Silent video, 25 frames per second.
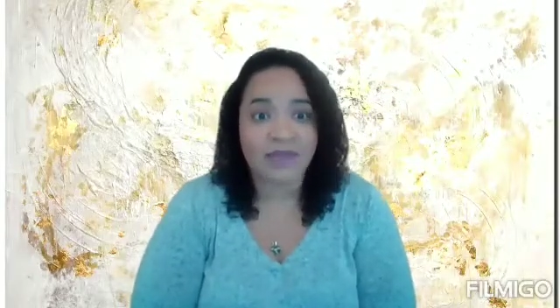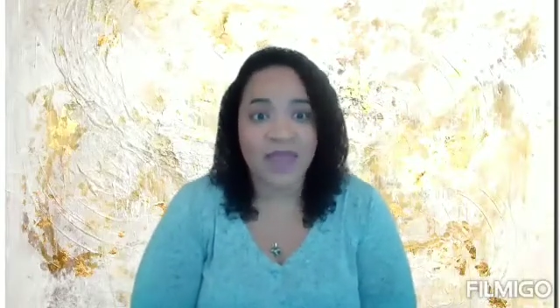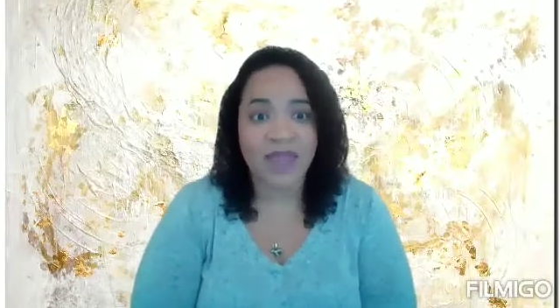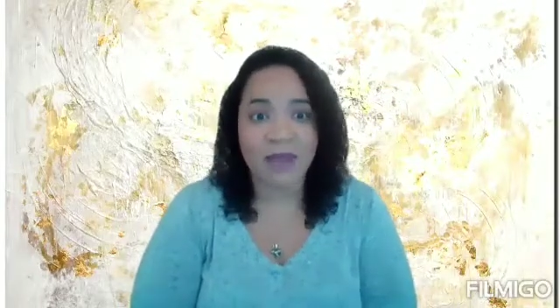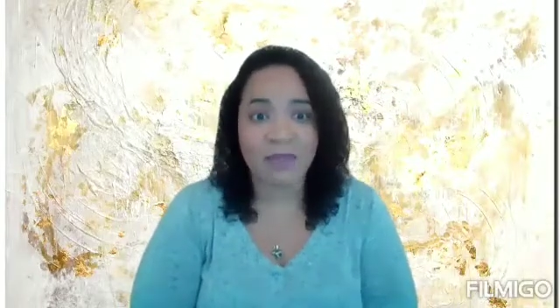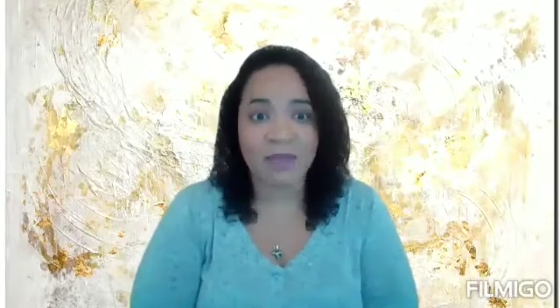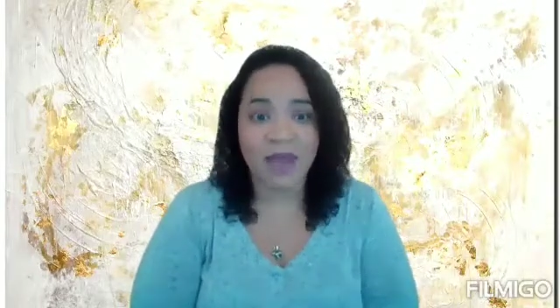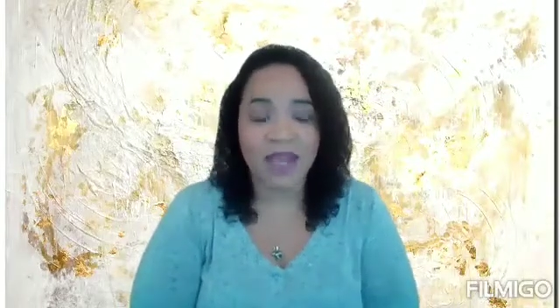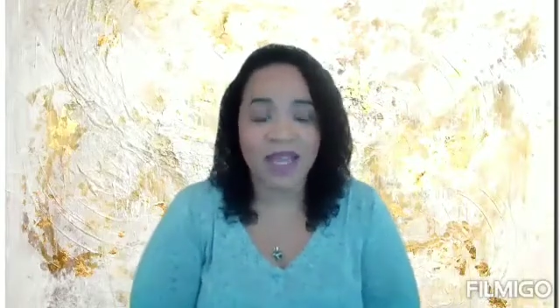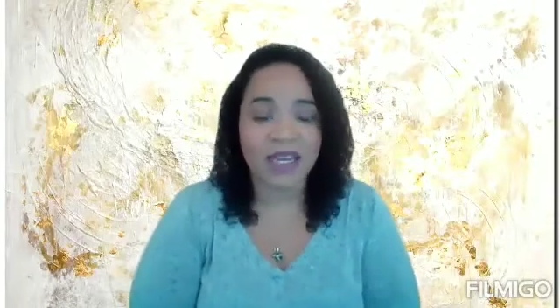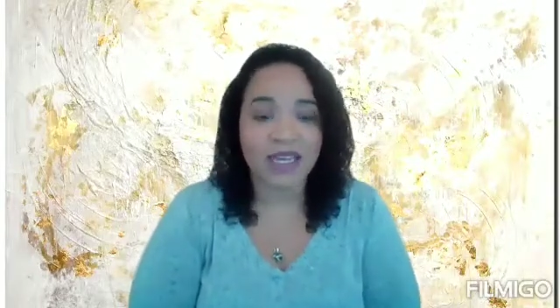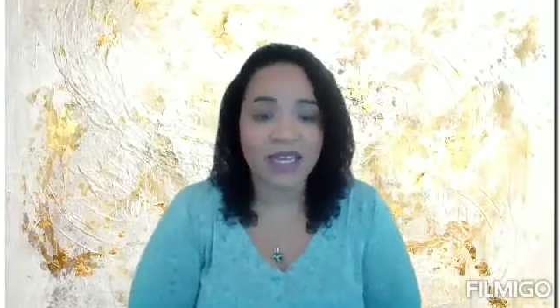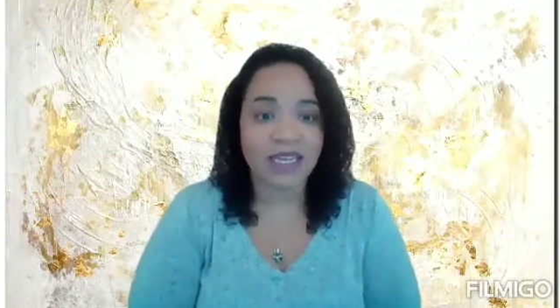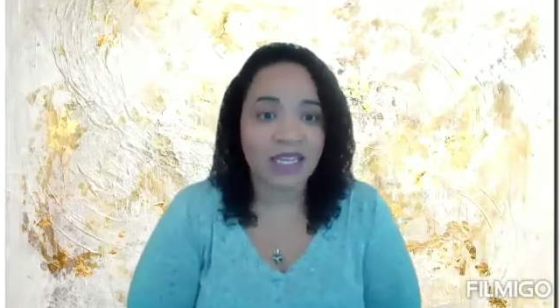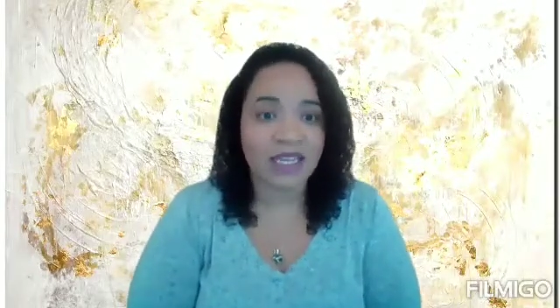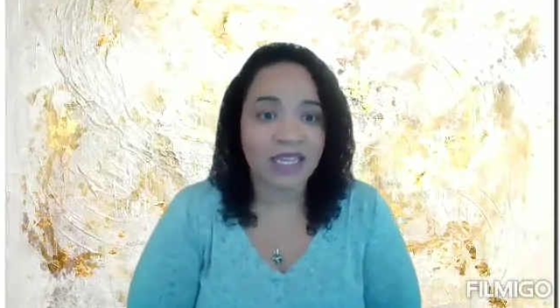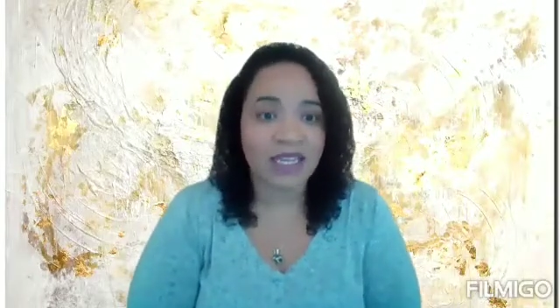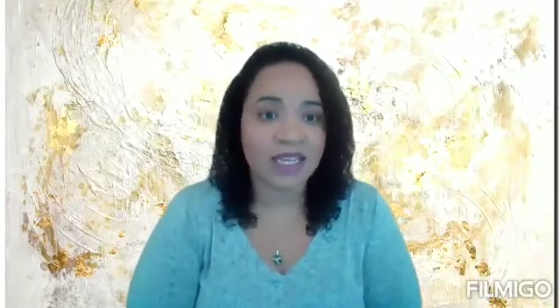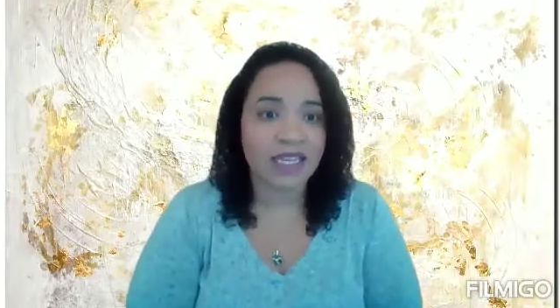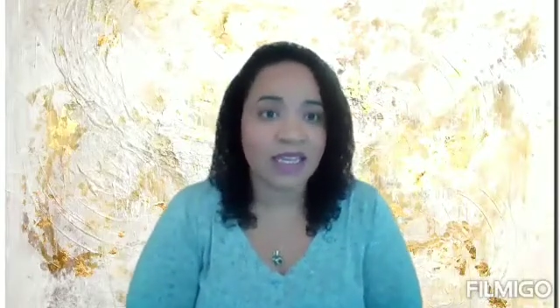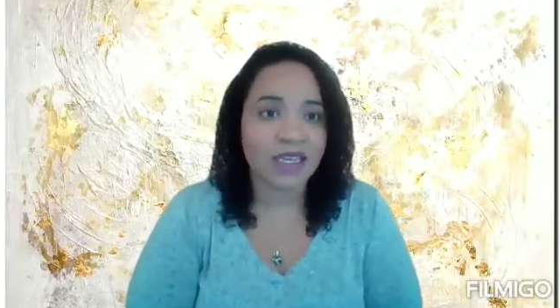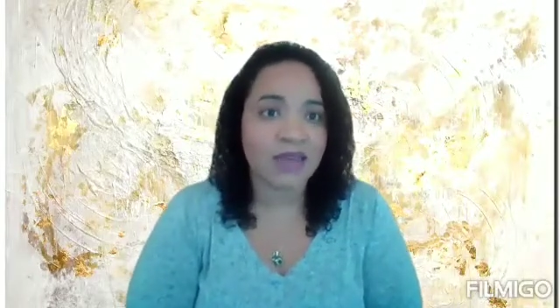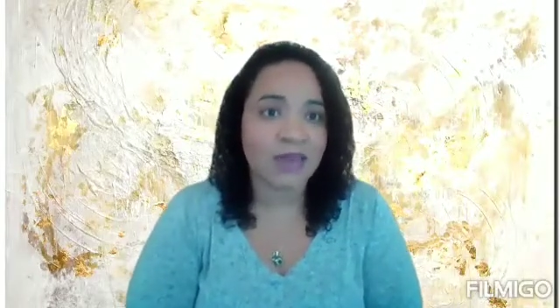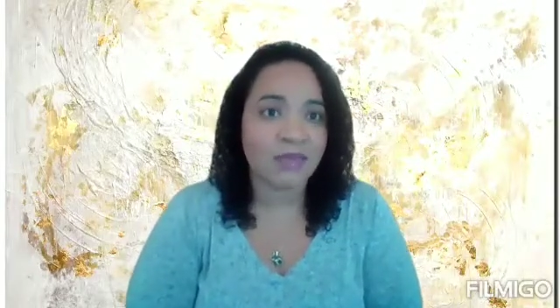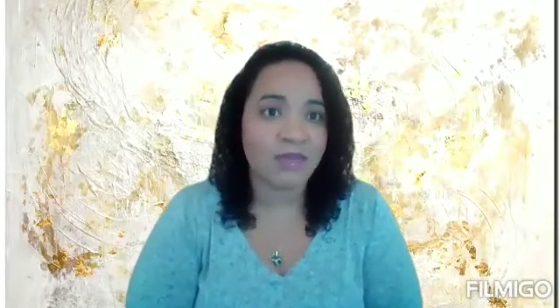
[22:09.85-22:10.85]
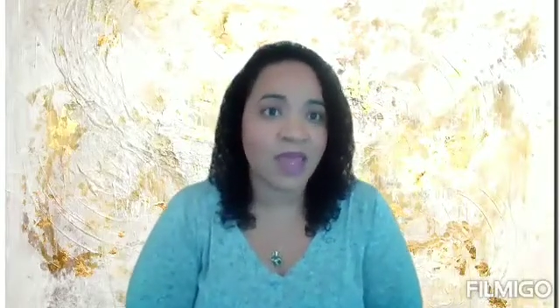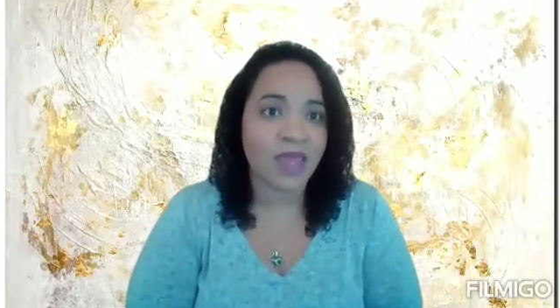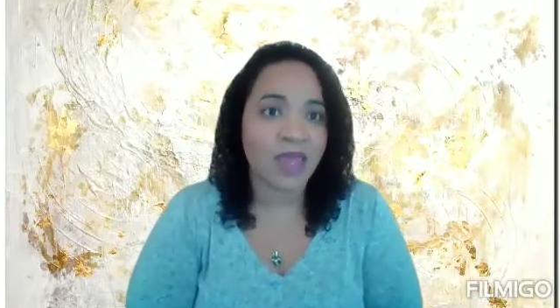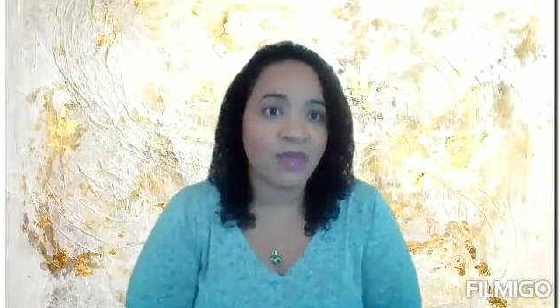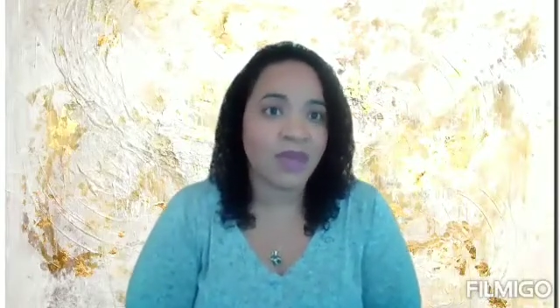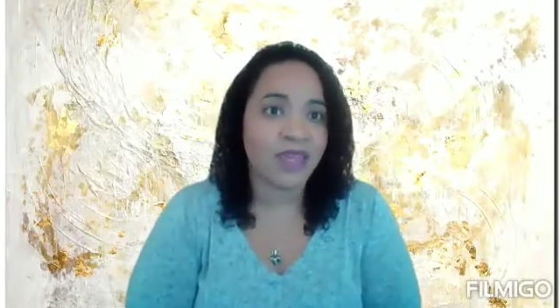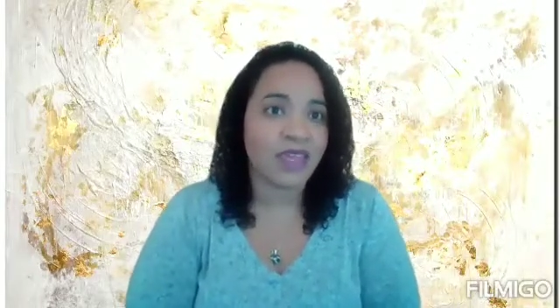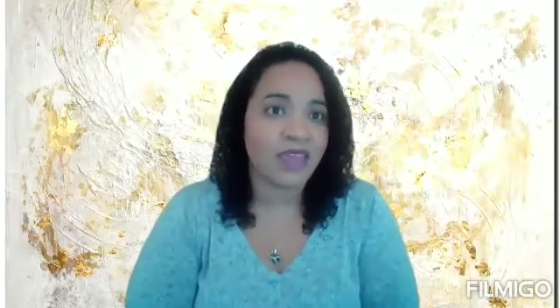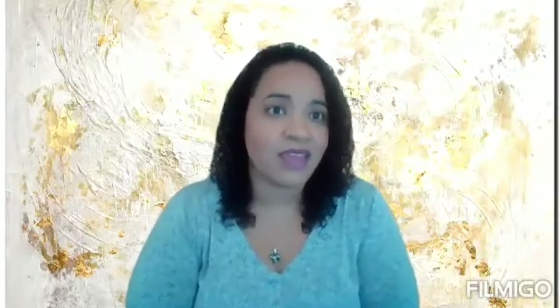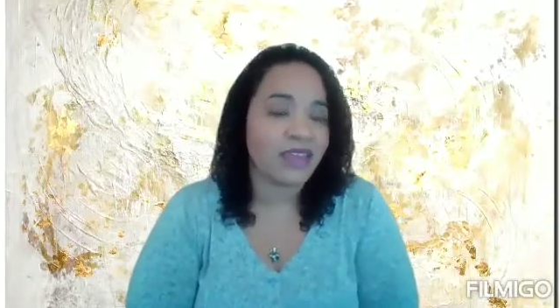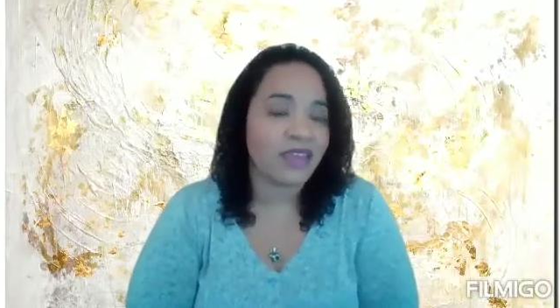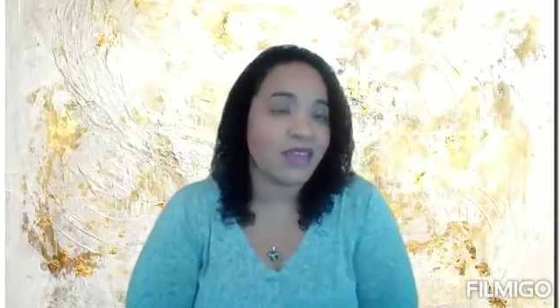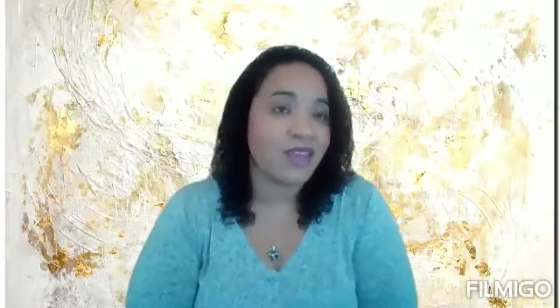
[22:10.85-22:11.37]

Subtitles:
They might need maybe